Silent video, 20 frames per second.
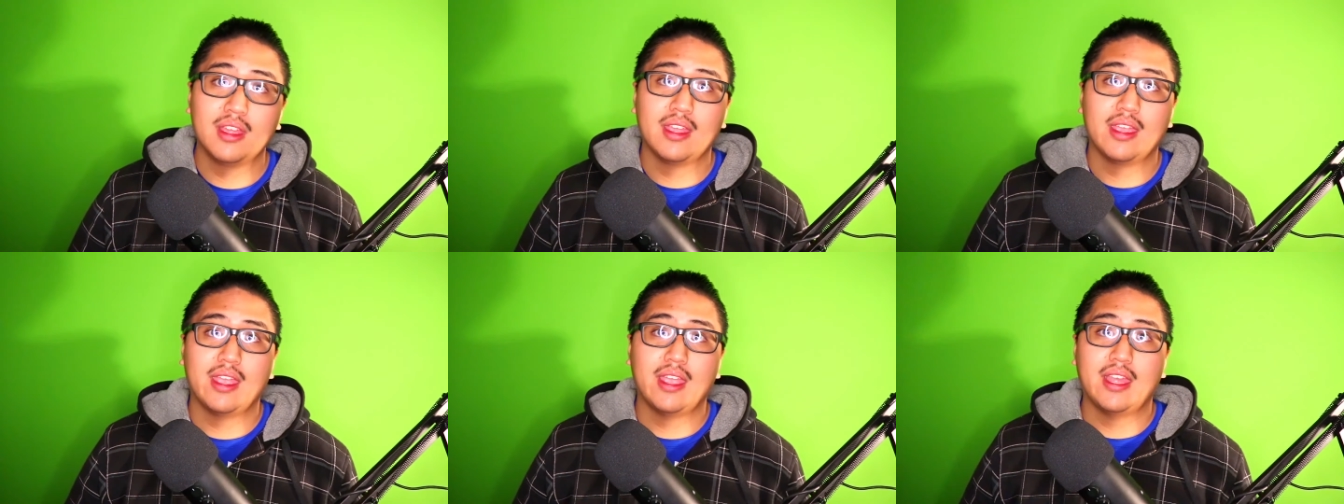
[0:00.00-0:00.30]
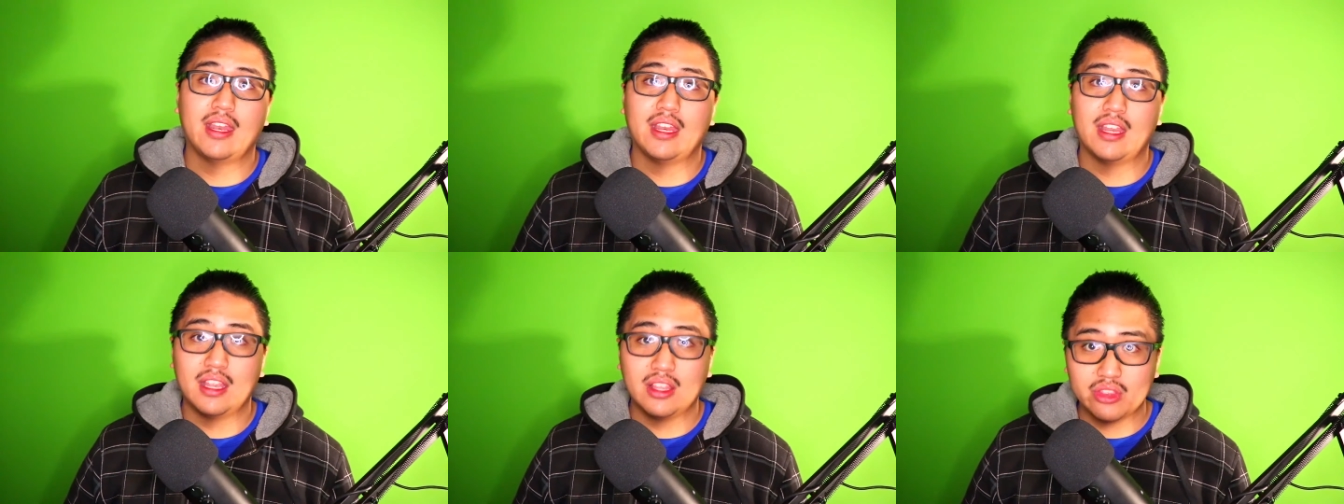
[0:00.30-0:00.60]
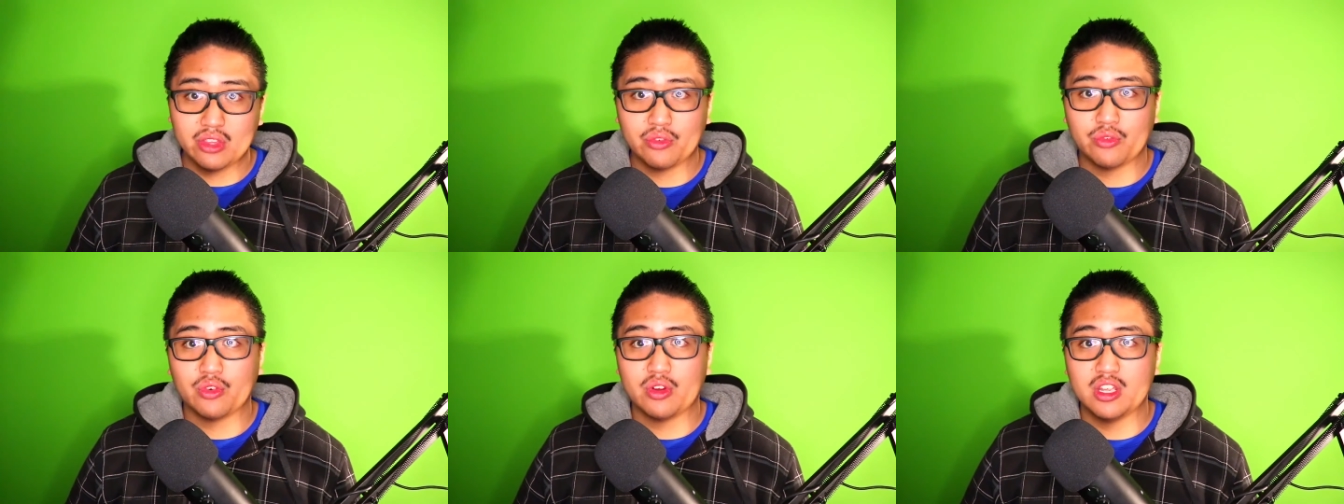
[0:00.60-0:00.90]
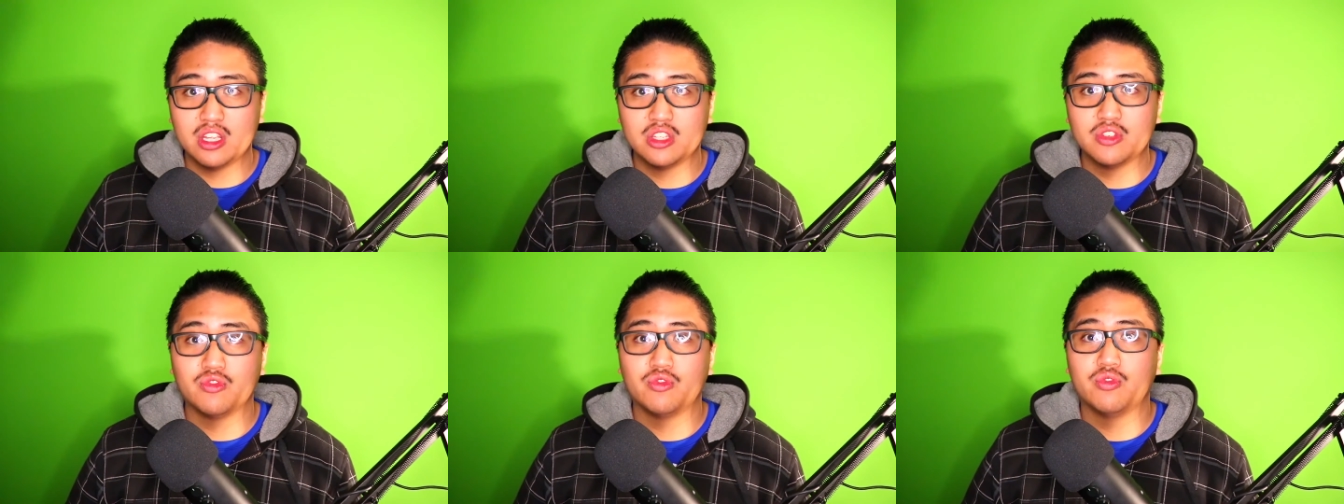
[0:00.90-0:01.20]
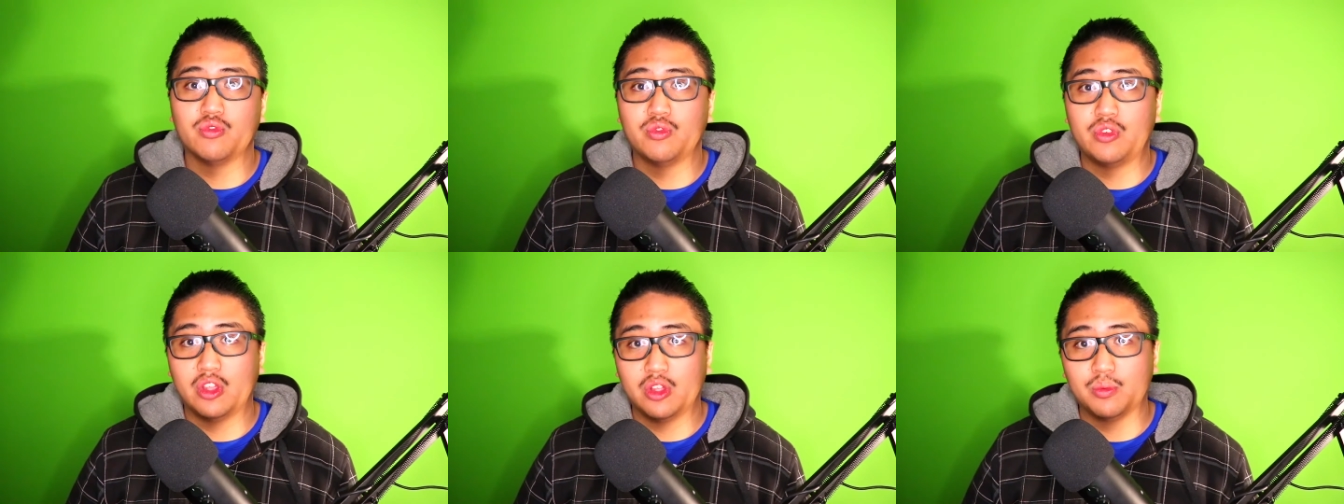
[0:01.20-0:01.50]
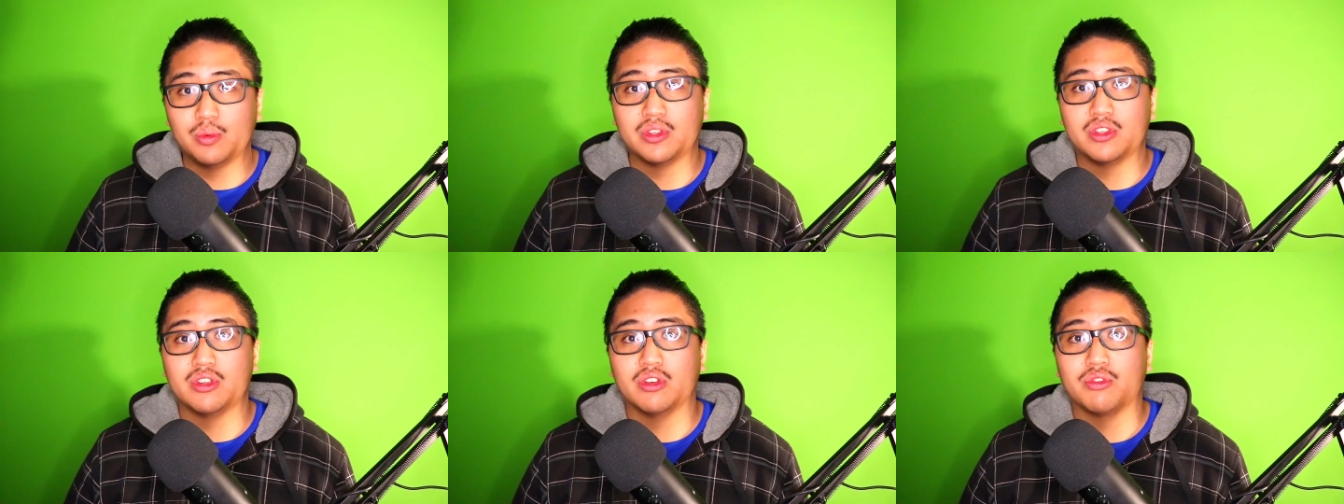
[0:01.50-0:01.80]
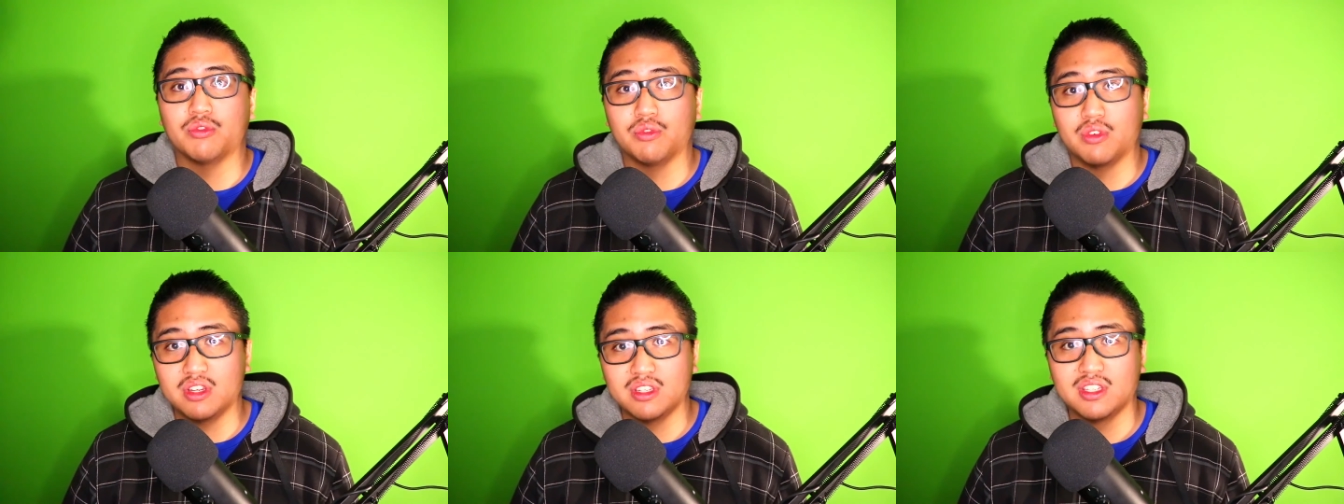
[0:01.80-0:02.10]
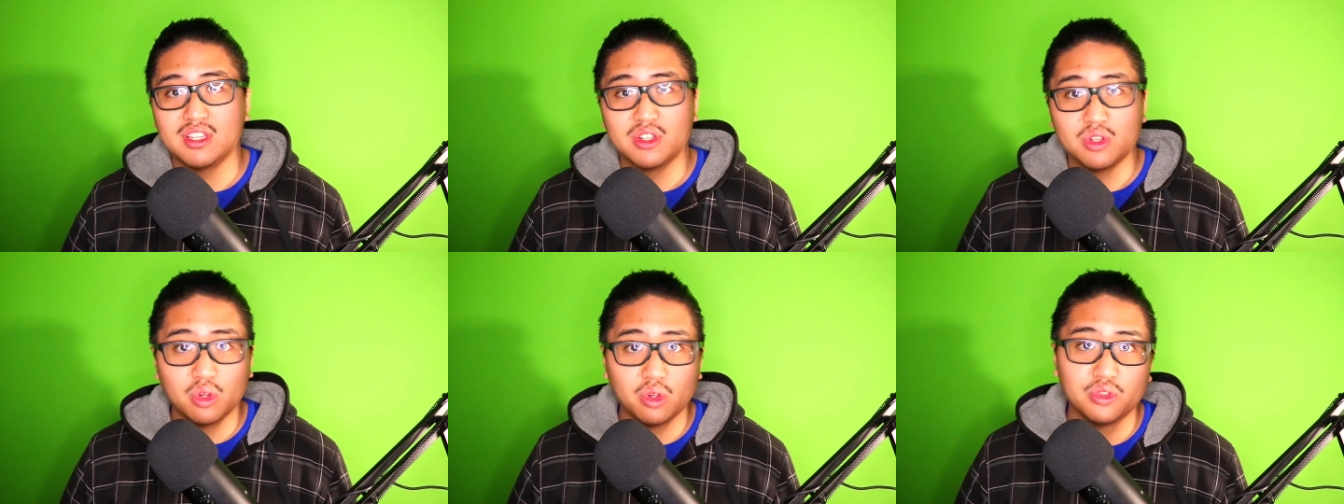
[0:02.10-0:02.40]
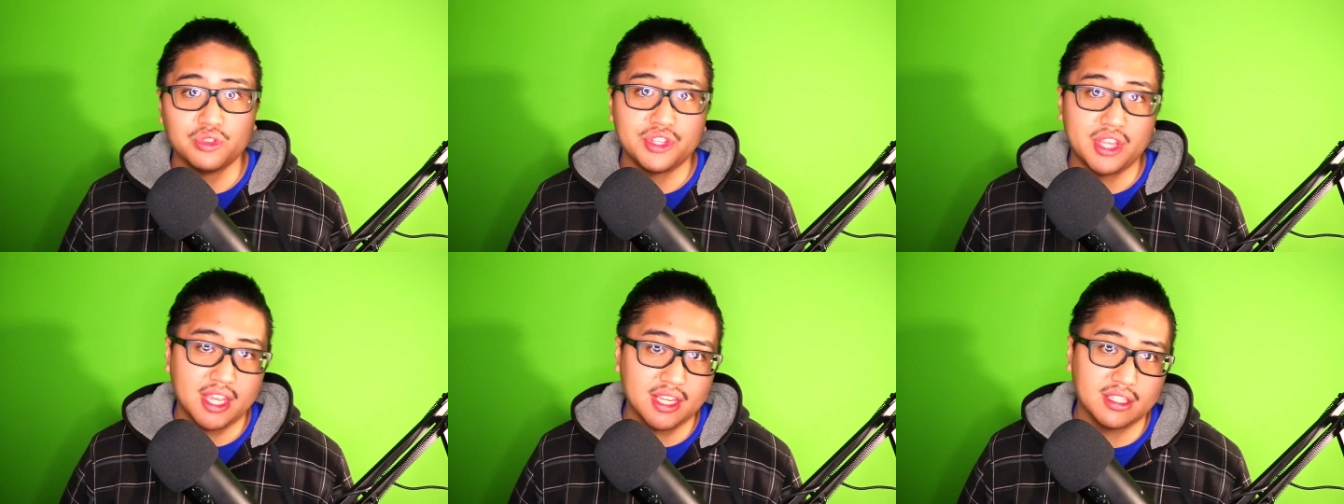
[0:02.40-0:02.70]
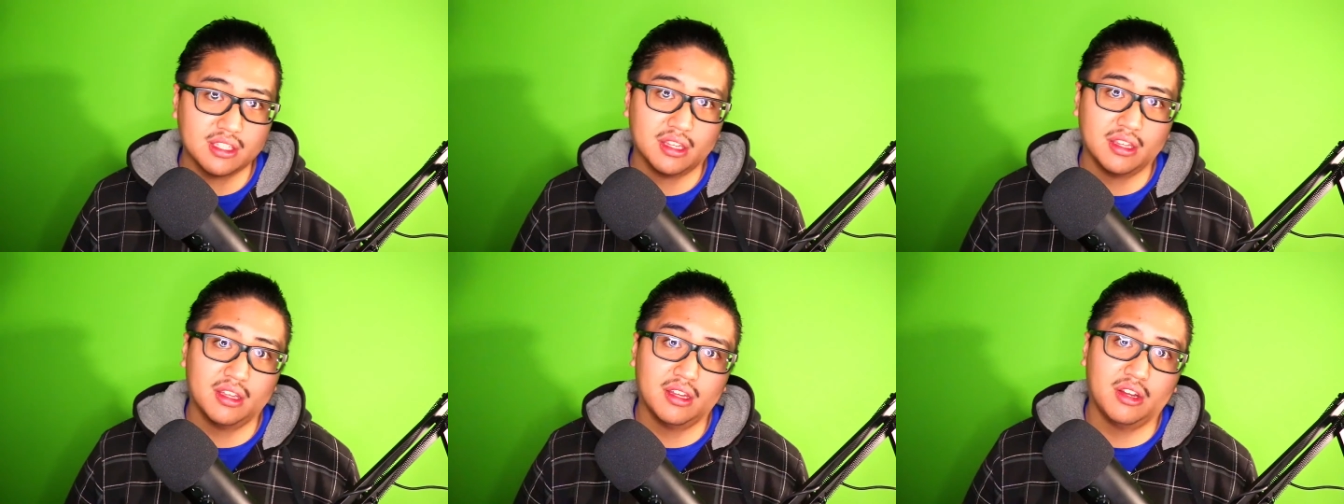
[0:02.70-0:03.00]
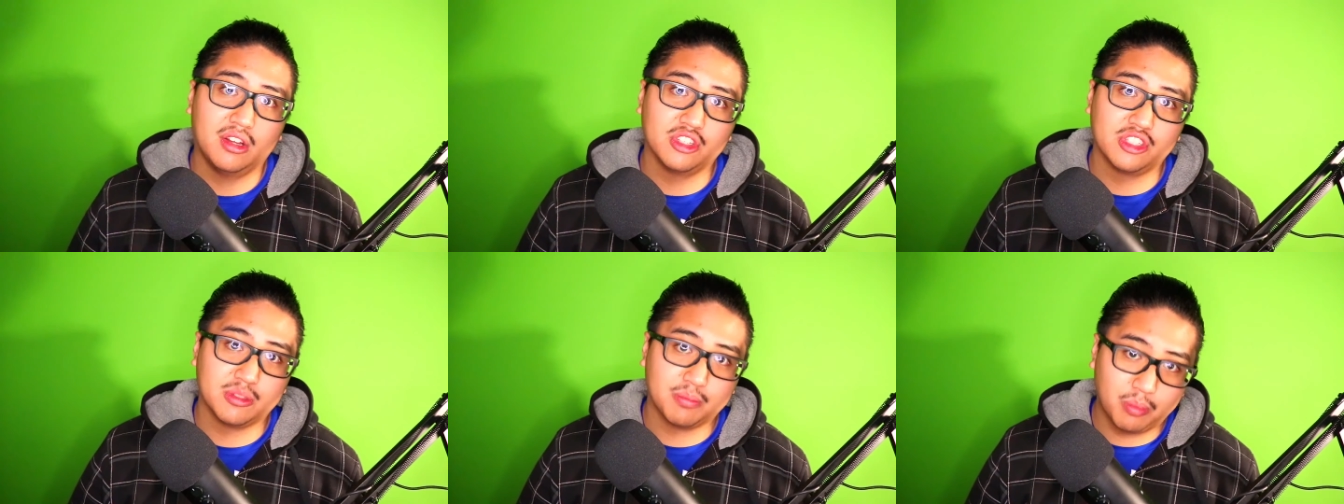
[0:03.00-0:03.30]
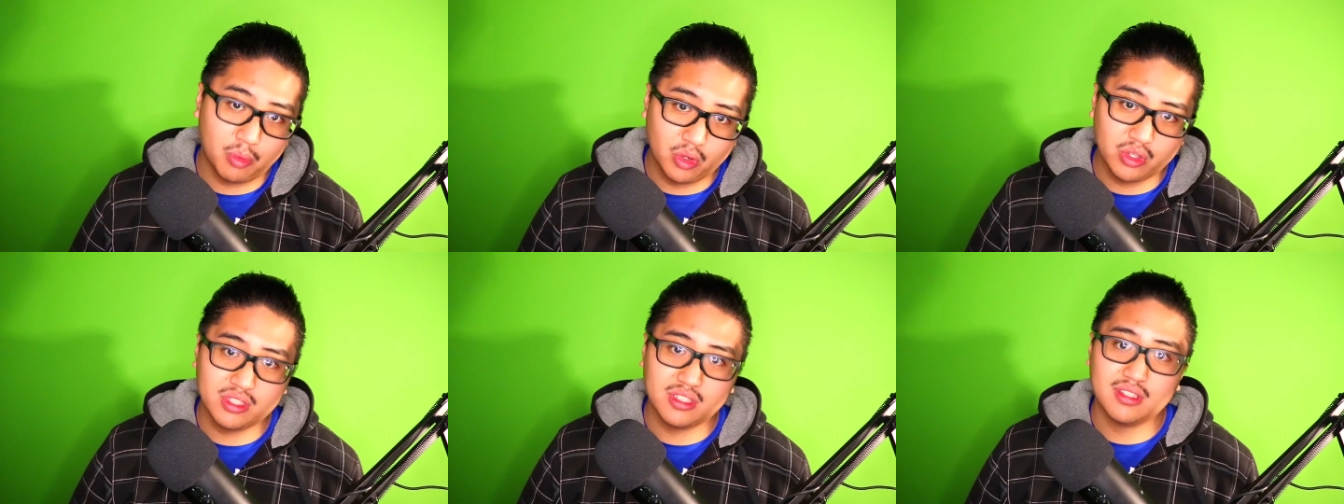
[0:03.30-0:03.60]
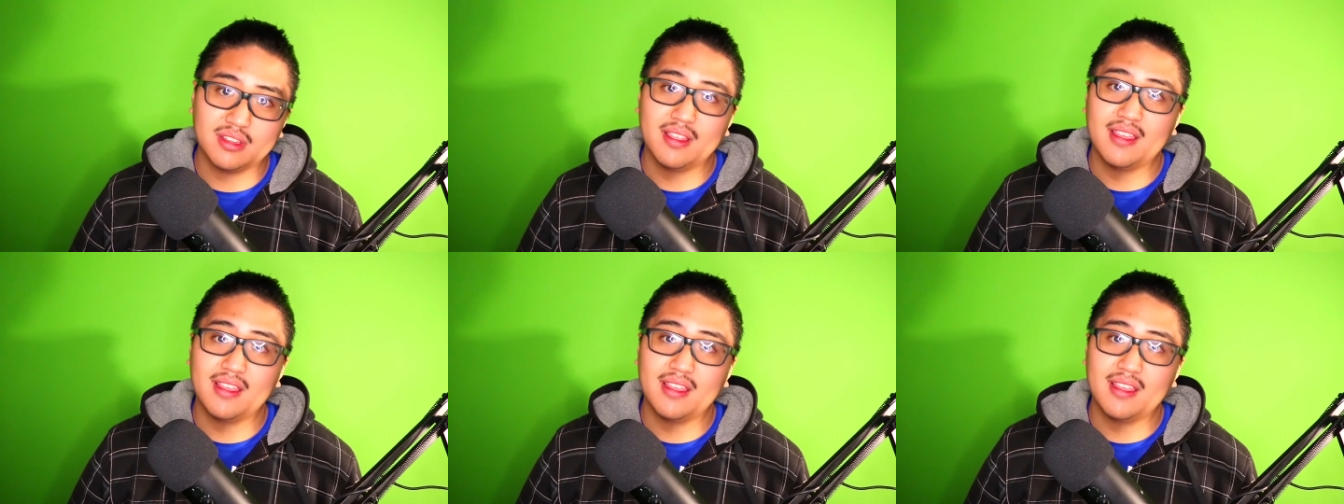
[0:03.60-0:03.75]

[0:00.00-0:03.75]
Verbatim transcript: and in the fridge filled with your freezing cold takes on sports.